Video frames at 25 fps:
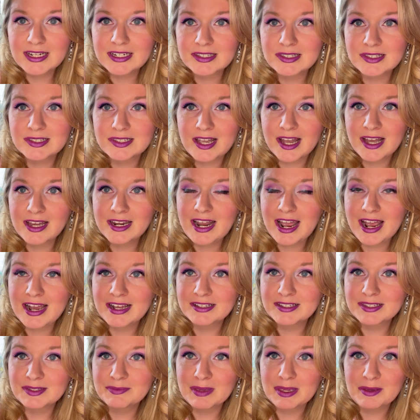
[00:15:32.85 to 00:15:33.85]
It's not
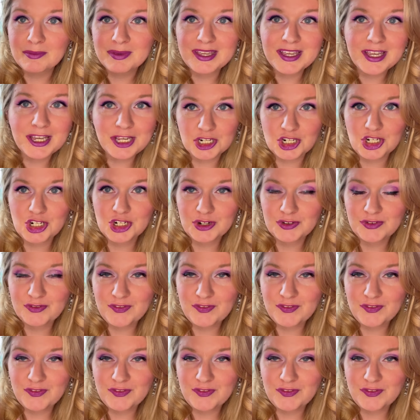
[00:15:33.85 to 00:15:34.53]
as maybe in your